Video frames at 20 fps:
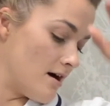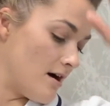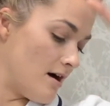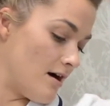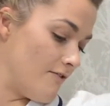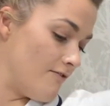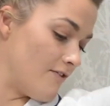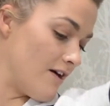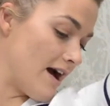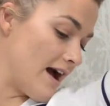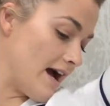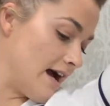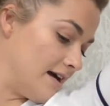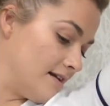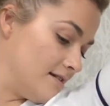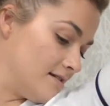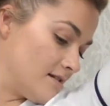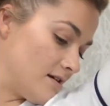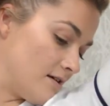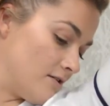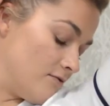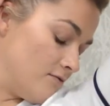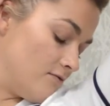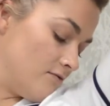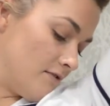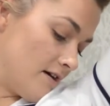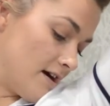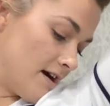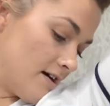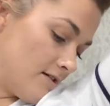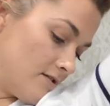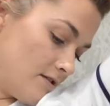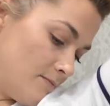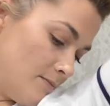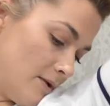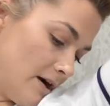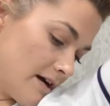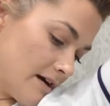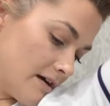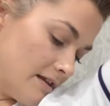other hand around the
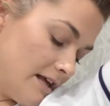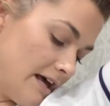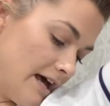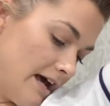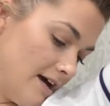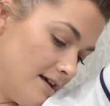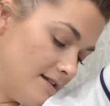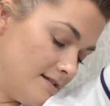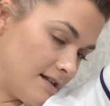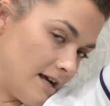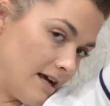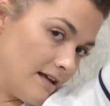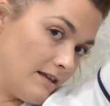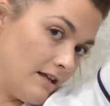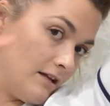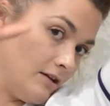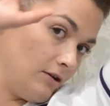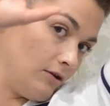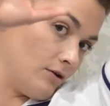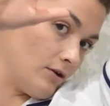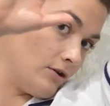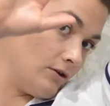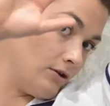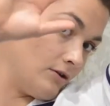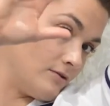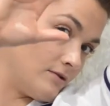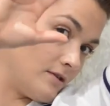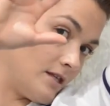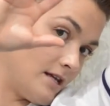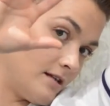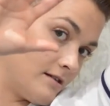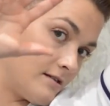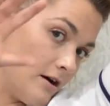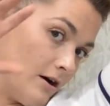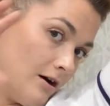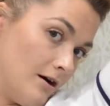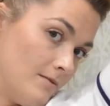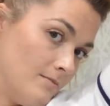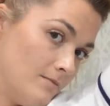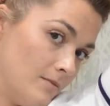back of the head, and then you can use this
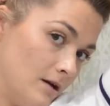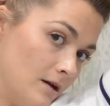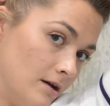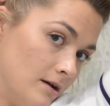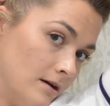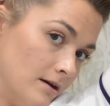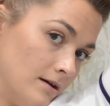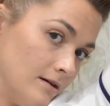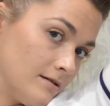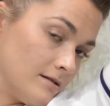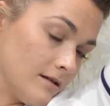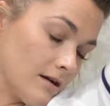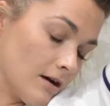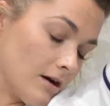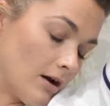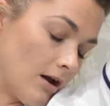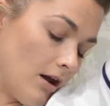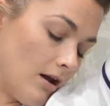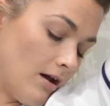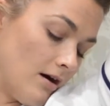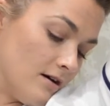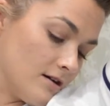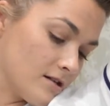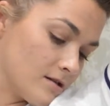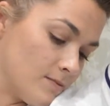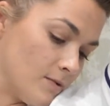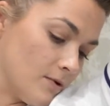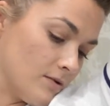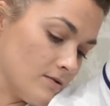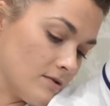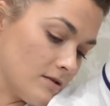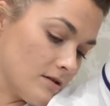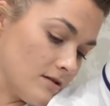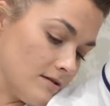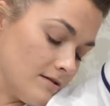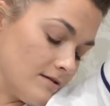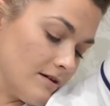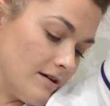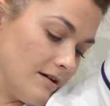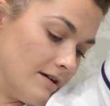arm to clasp onto the
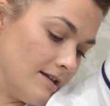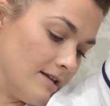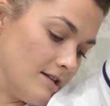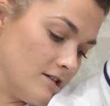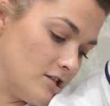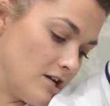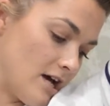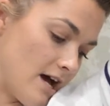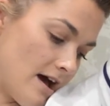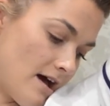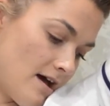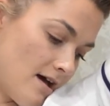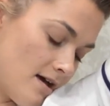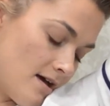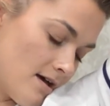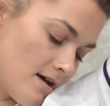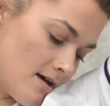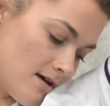side of the chair,